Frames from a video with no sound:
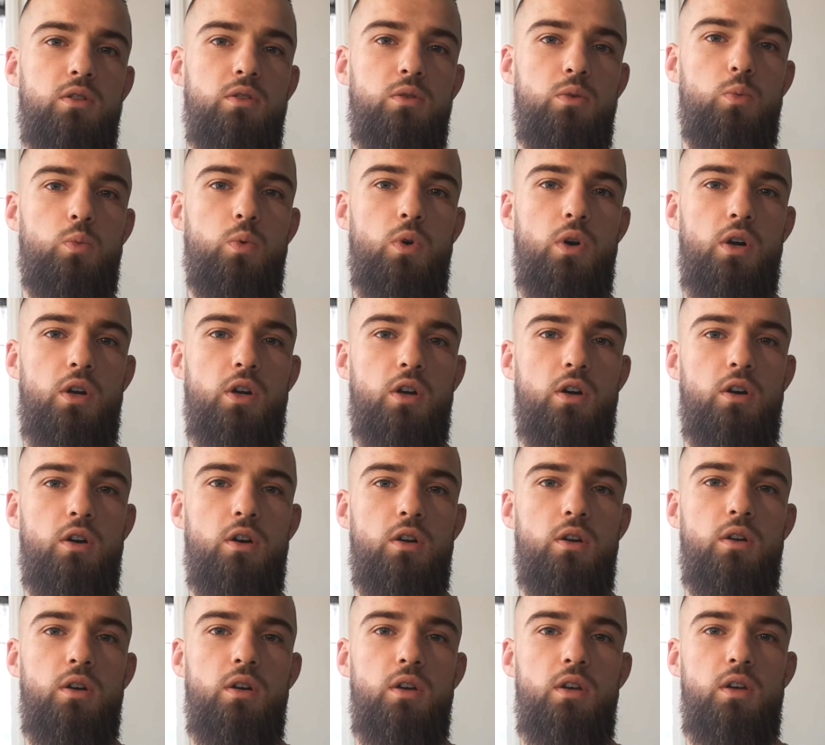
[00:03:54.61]
to work
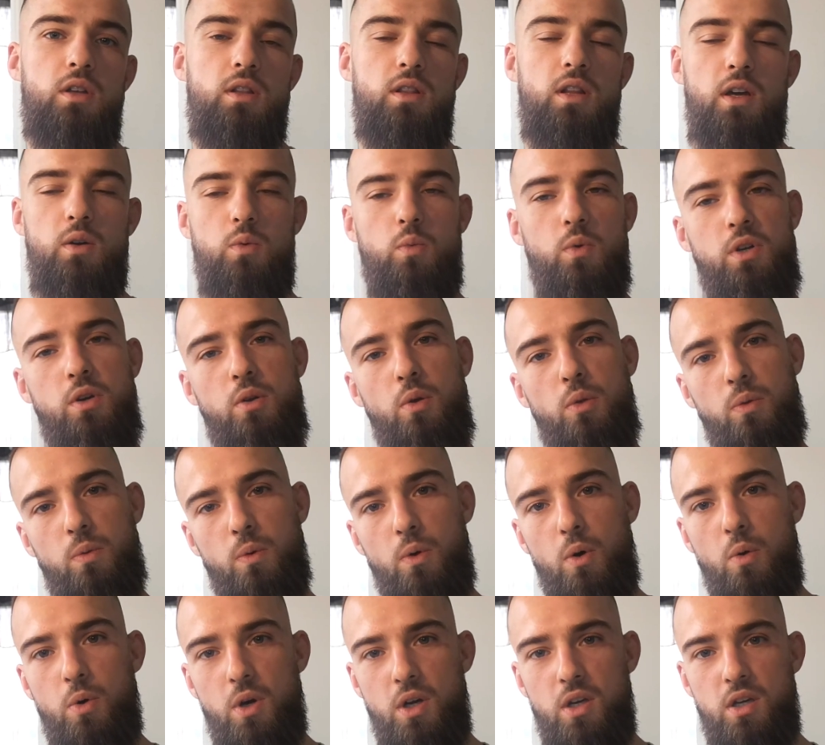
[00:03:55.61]
on, like, when you
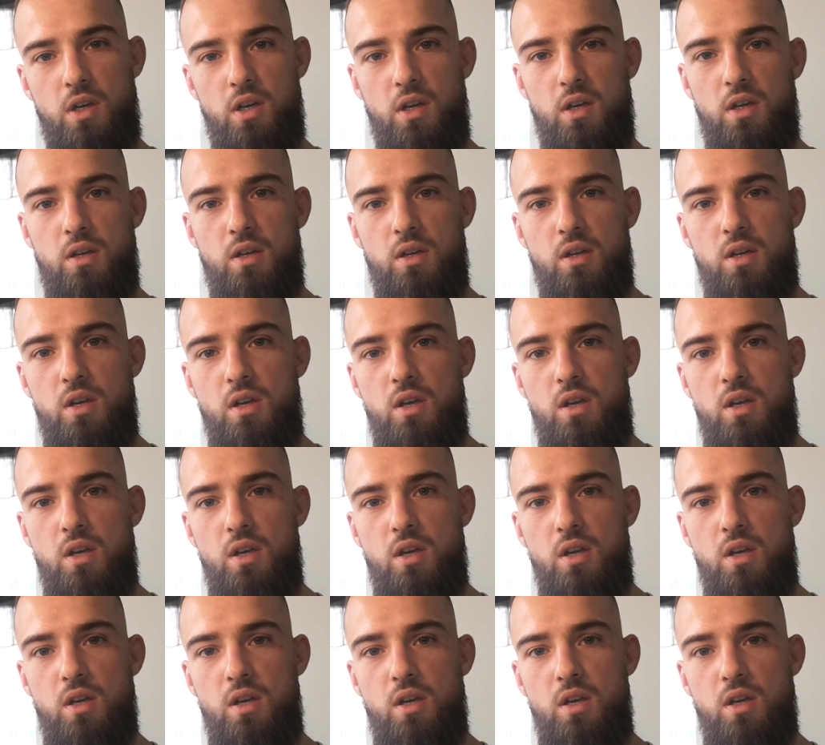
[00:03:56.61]
throw a kick,